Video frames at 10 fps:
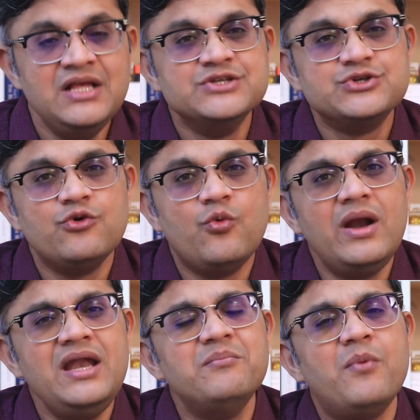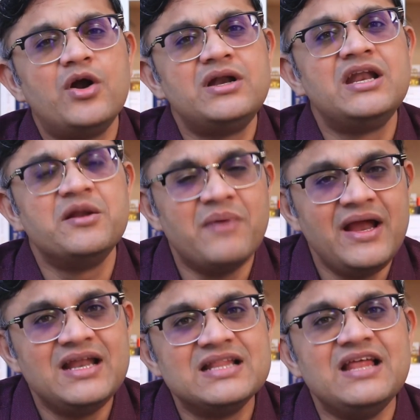So one important
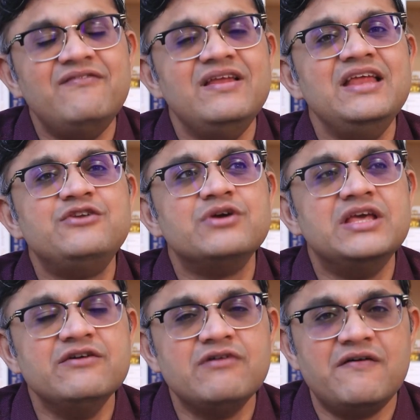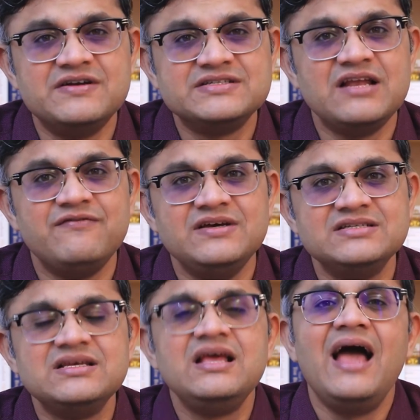reminder that we need to give ourselves
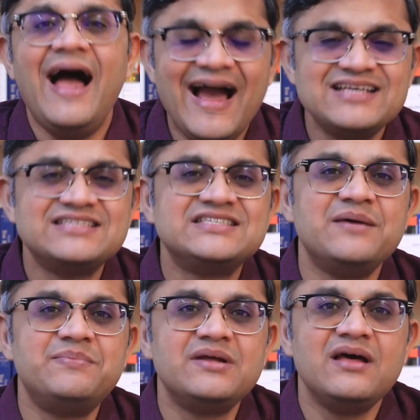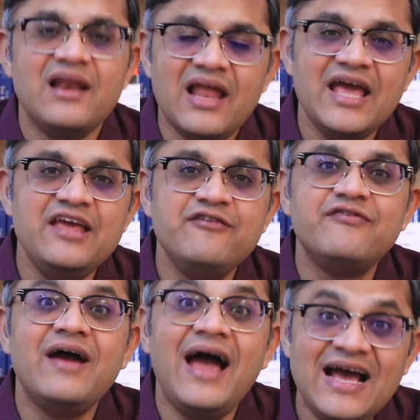is accept life
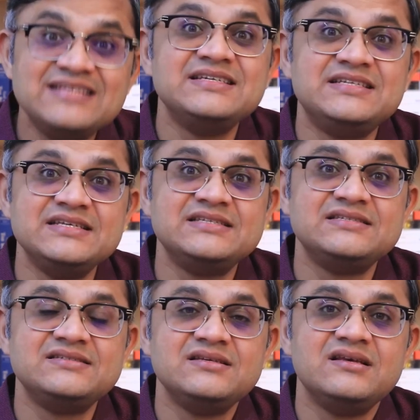as it is,